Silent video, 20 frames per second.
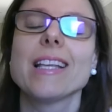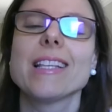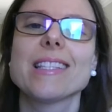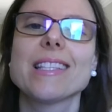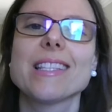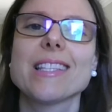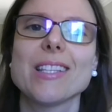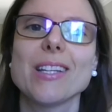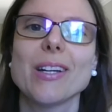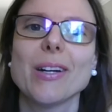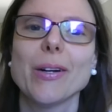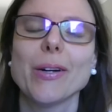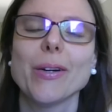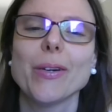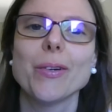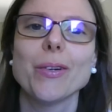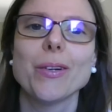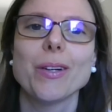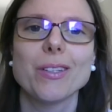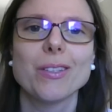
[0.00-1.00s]

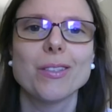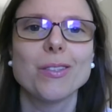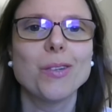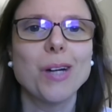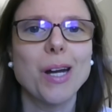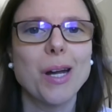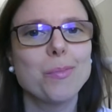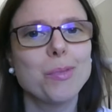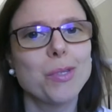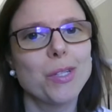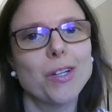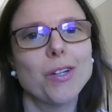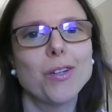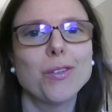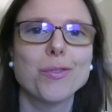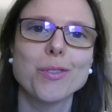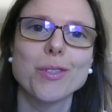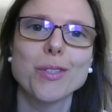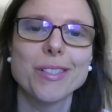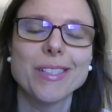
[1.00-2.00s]
So grab your
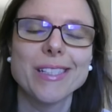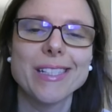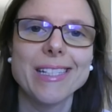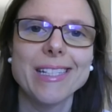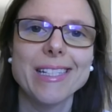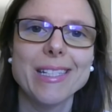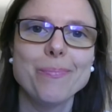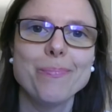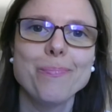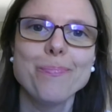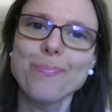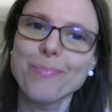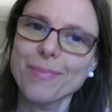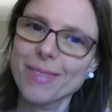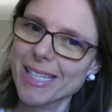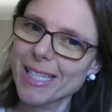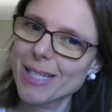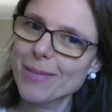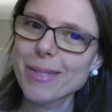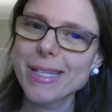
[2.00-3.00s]
coffee or tea,
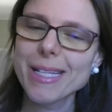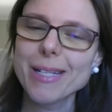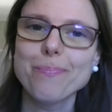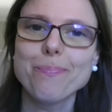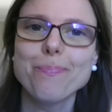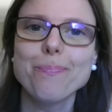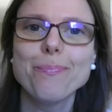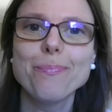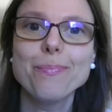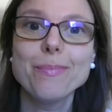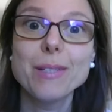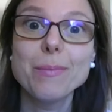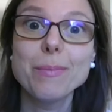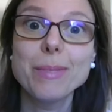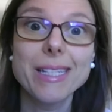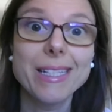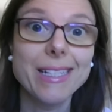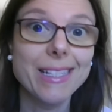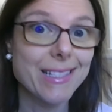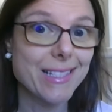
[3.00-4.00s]
come in. The
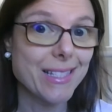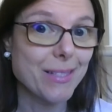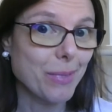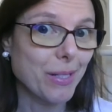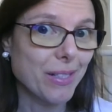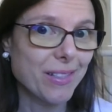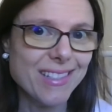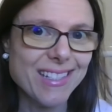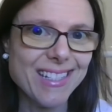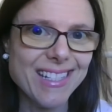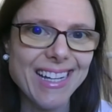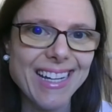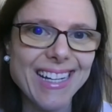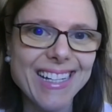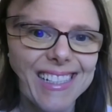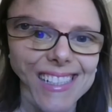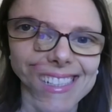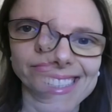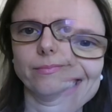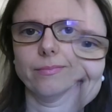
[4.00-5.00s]
meeting is about to
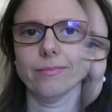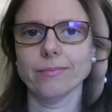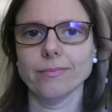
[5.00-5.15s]
start